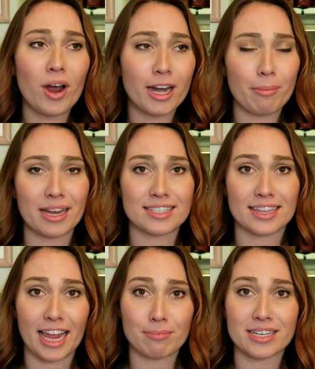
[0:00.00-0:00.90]
One, it makes
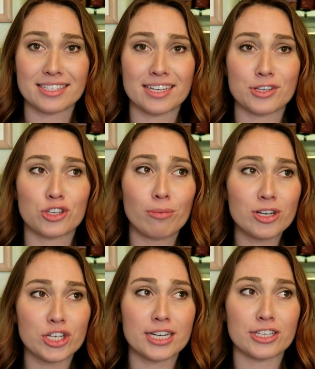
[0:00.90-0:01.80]
the M T C so
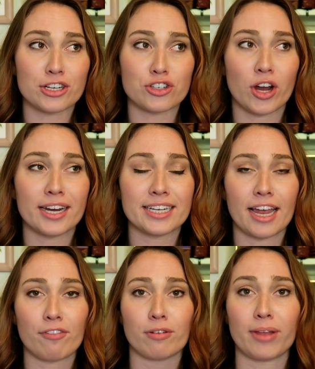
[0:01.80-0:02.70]
much easier trying to
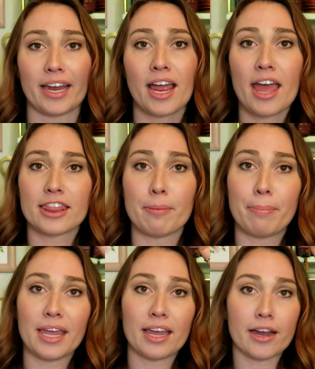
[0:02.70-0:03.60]
get from like the
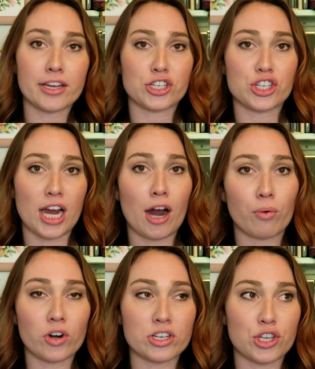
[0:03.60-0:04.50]
big
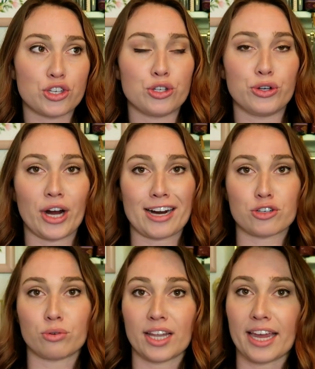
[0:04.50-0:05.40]
showers to your
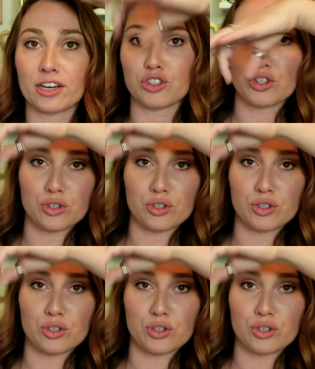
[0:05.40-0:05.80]
actual like